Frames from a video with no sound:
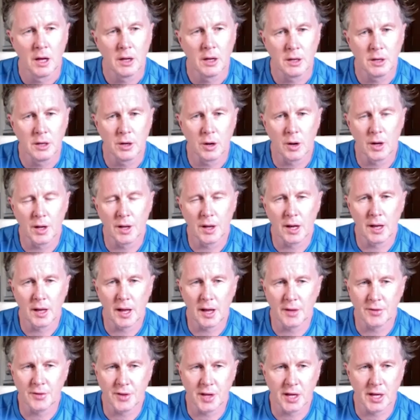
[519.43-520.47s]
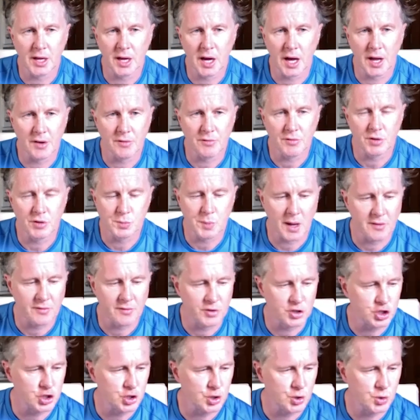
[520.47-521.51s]
You know, I think, out of respect
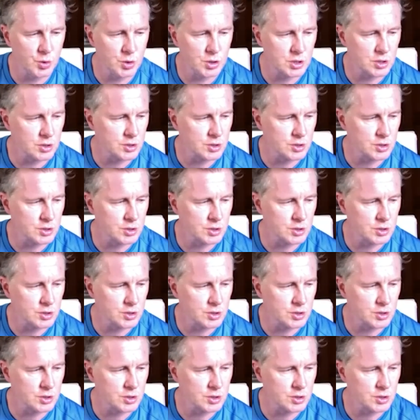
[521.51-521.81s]
for Jude,